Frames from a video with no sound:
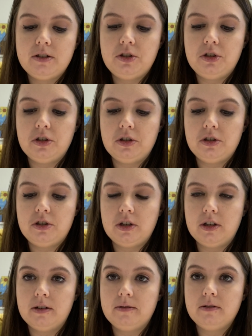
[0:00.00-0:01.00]

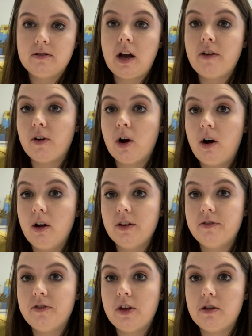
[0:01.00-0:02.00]
to cover all
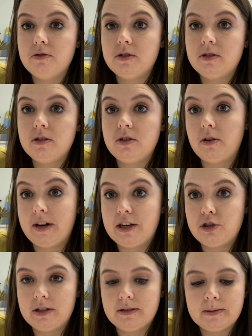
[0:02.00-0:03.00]
of those
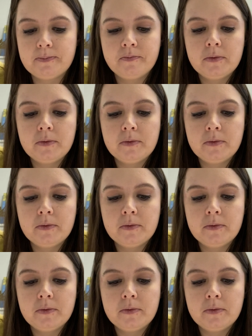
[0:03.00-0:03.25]
donations.